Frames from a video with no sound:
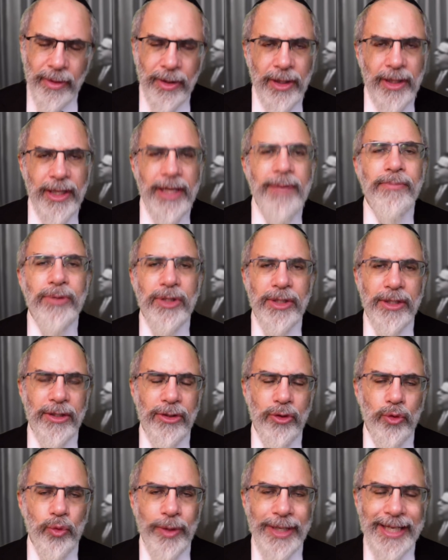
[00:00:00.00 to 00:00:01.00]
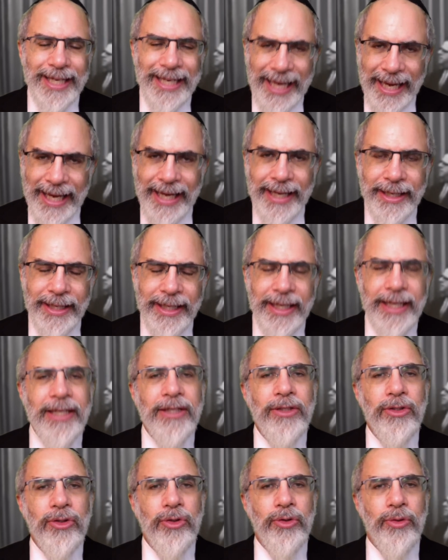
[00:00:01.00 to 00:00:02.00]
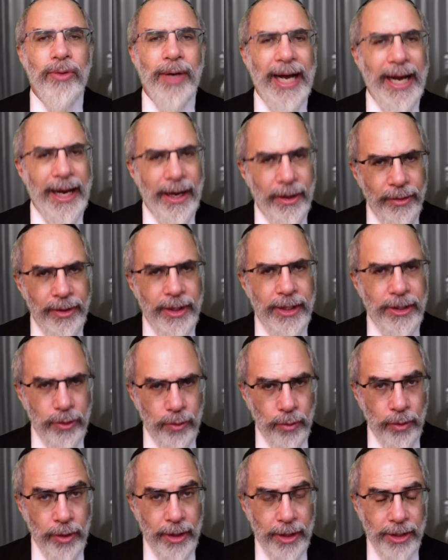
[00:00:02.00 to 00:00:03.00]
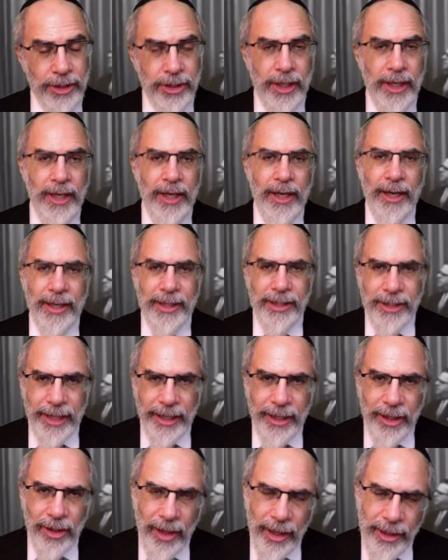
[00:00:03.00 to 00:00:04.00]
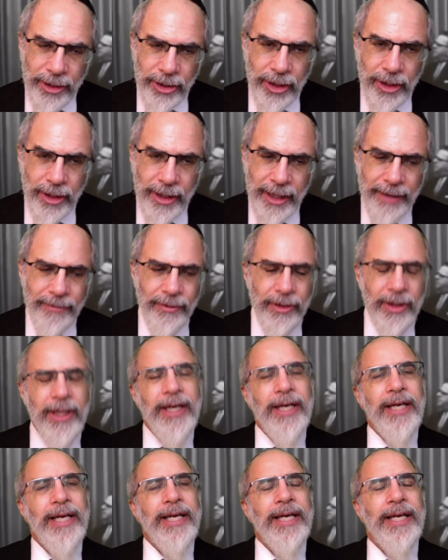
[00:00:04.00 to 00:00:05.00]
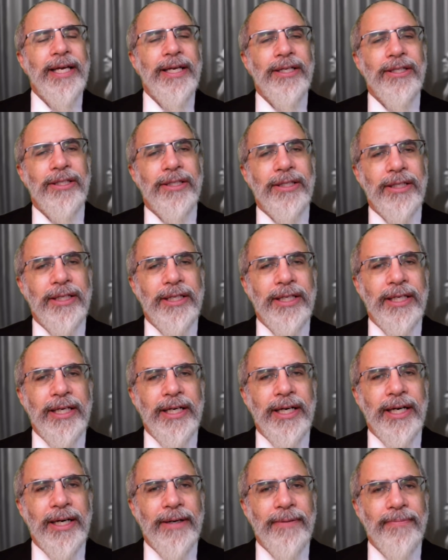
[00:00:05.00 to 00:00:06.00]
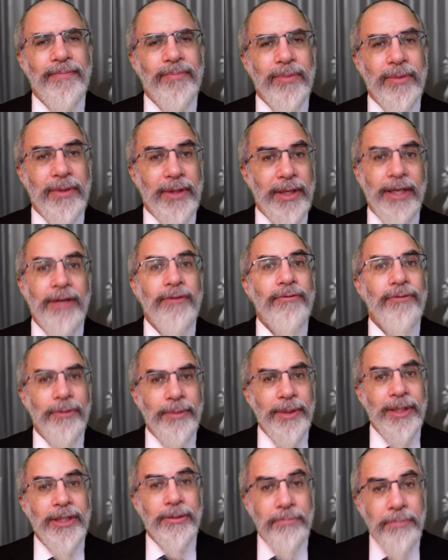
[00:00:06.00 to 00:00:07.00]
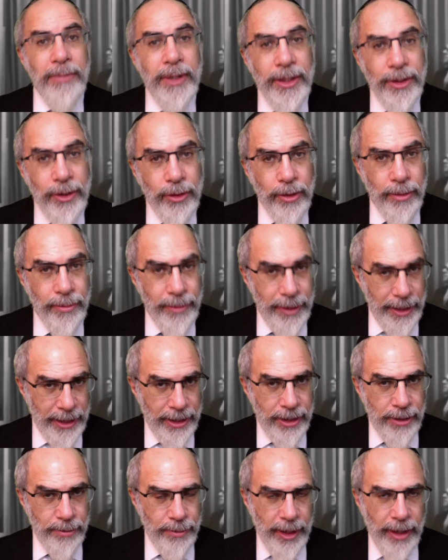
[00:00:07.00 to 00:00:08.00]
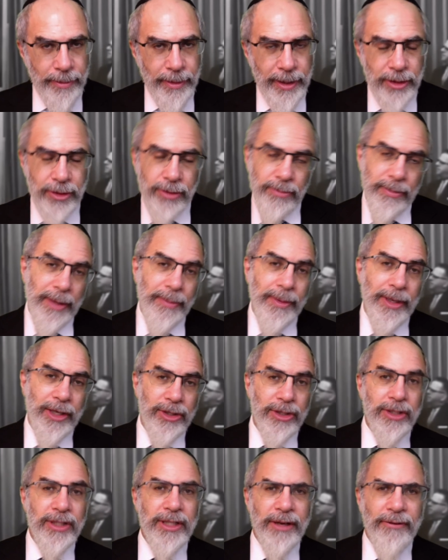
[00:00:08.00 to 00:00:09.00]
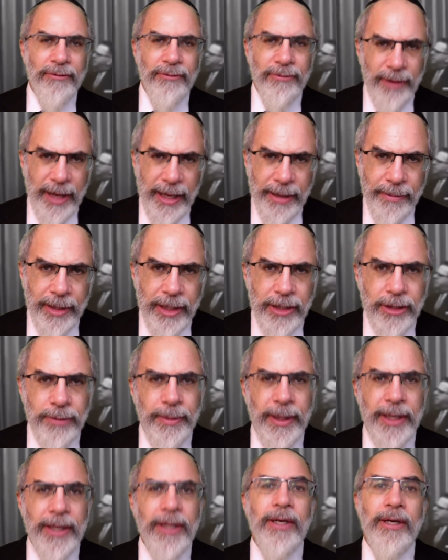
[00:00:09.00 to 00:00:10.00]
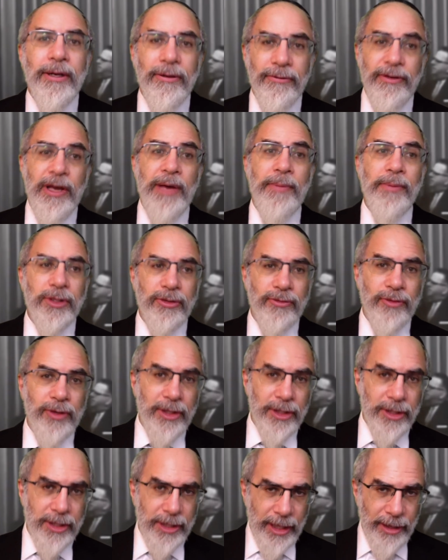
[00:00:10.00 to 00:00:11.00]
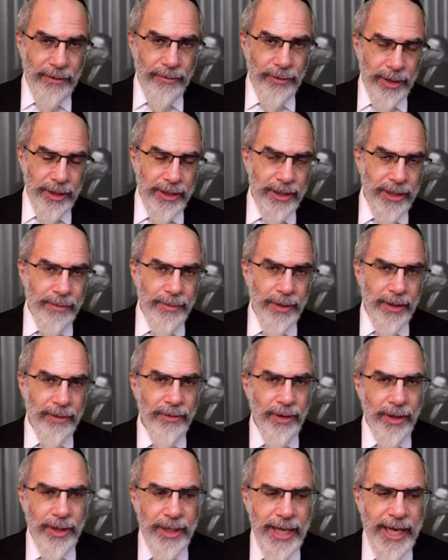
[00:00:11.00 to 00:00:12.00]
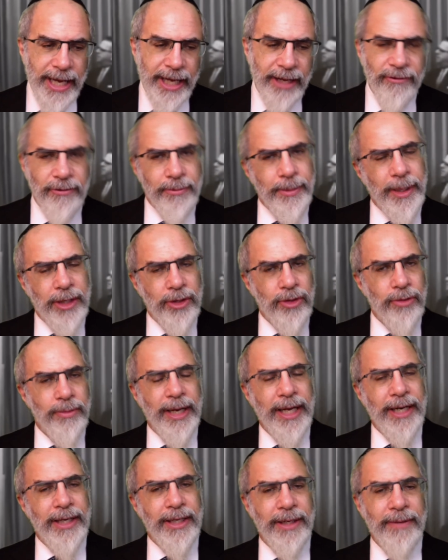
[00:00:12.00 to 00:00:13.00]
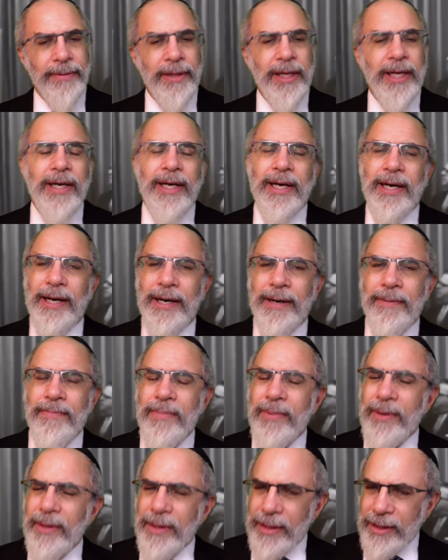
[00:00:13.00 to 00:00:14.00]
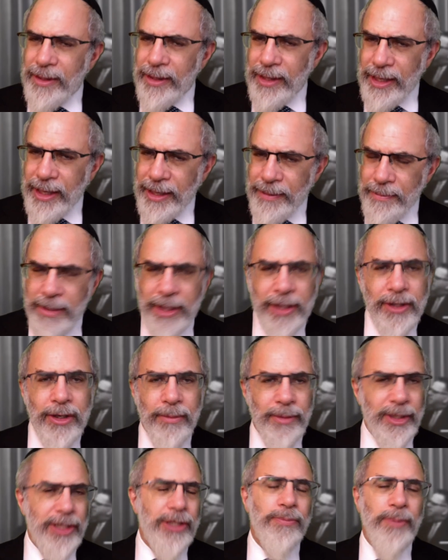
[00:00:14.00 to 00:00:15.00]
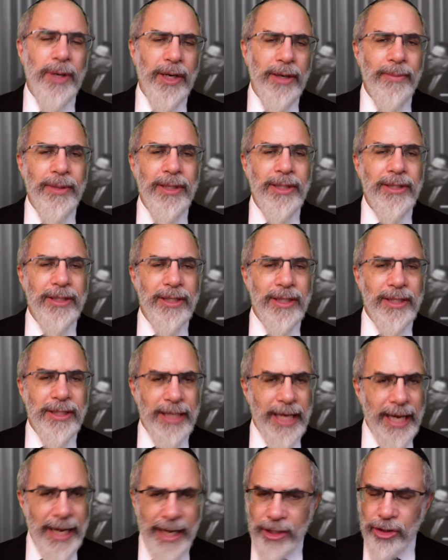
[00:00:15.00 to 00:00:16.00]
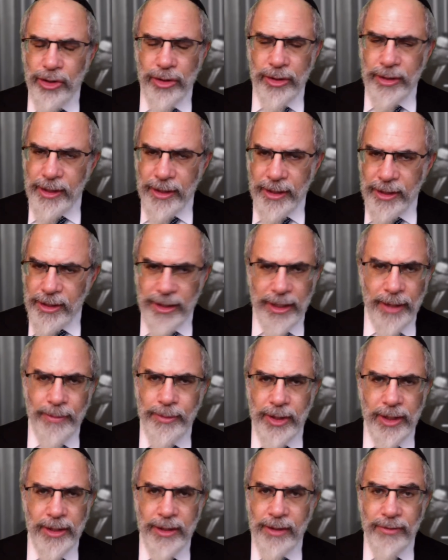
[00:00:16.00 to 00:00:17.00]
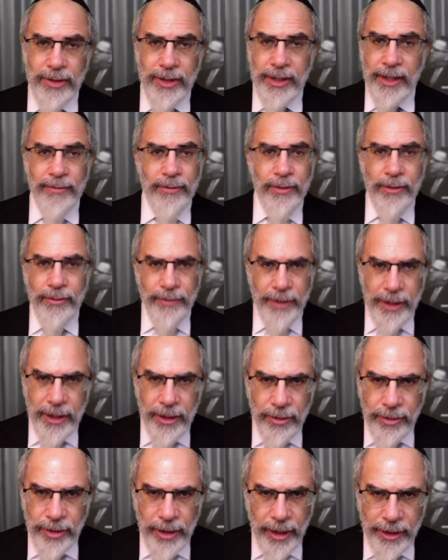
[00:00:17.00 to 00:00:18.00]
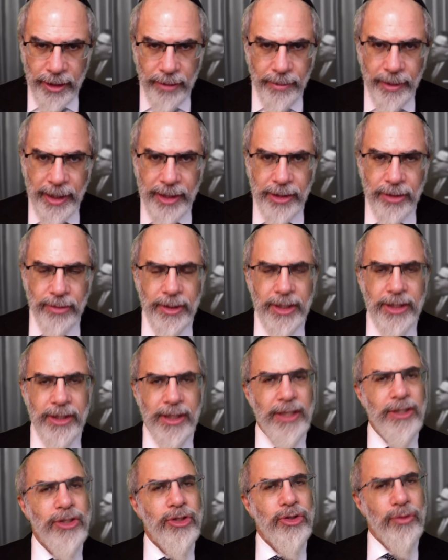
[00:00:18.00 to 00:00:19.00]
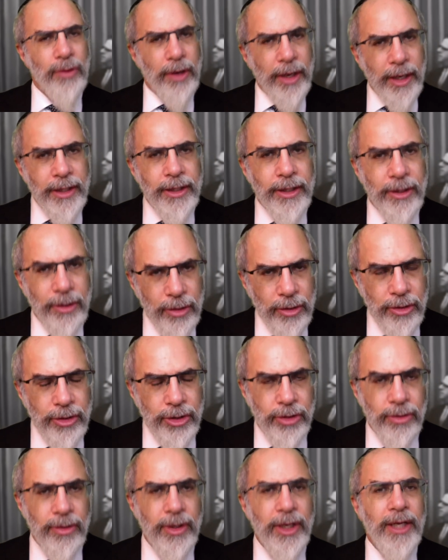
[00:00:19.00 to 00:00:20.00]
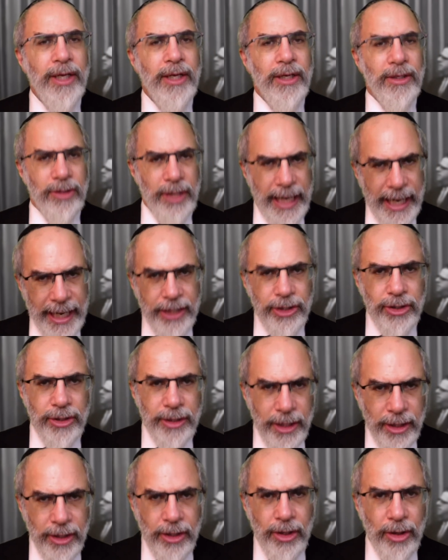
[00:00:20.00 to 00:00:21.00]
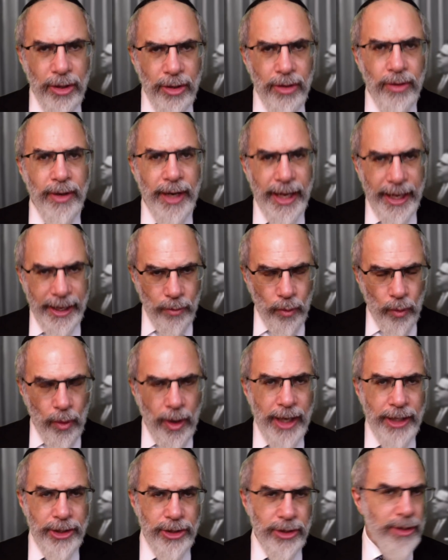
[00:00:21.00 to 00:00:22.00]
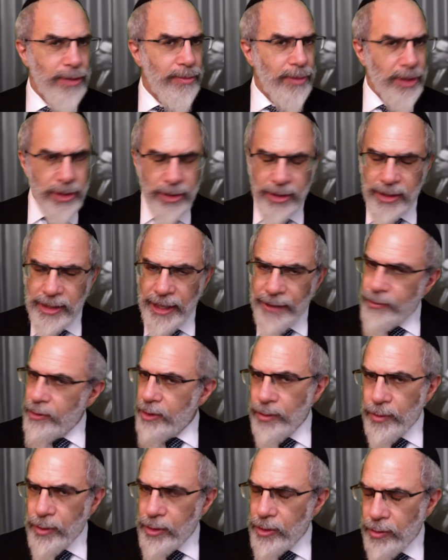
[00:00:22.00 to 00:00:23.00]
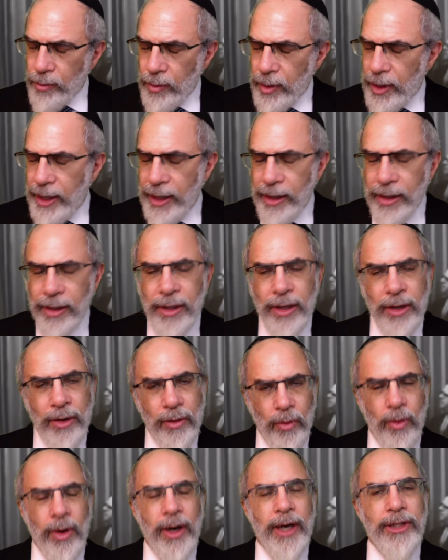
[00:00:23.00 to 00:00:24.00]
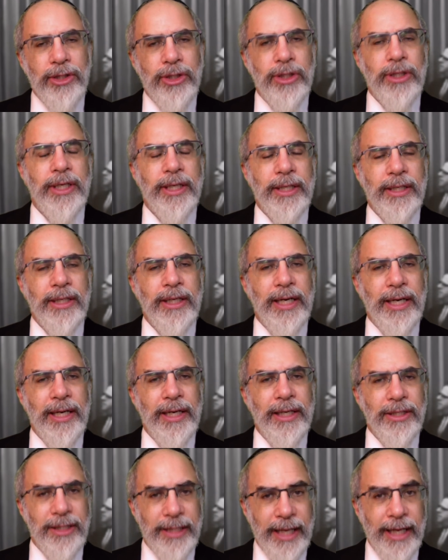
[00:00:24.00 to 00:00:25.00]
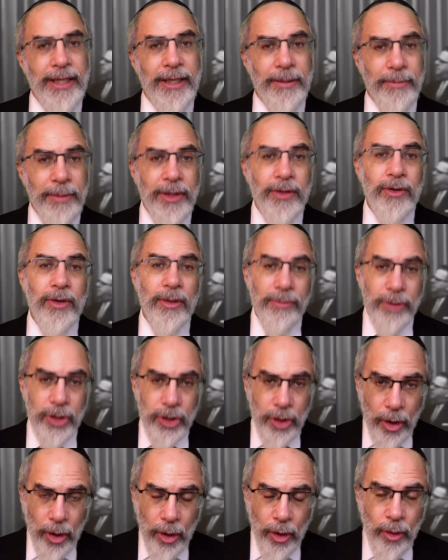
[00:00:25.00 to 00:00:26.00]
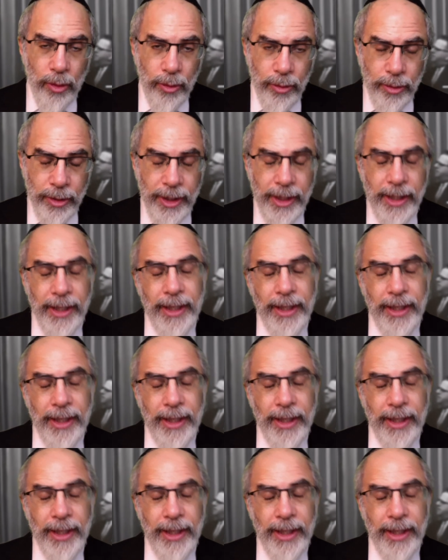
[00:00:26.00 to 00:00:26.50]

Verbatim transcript: glimpses we get into how this works on a psychological level is the infamous Milgram experiment. Maybe I should say famous, but famous for discovering something very negative about humanity. The Milgram experiment is actually the subject of several video documentaries, and I strongly urge you to actually go and watch them. It's definitely worthwhile watching Stanley Milgram's own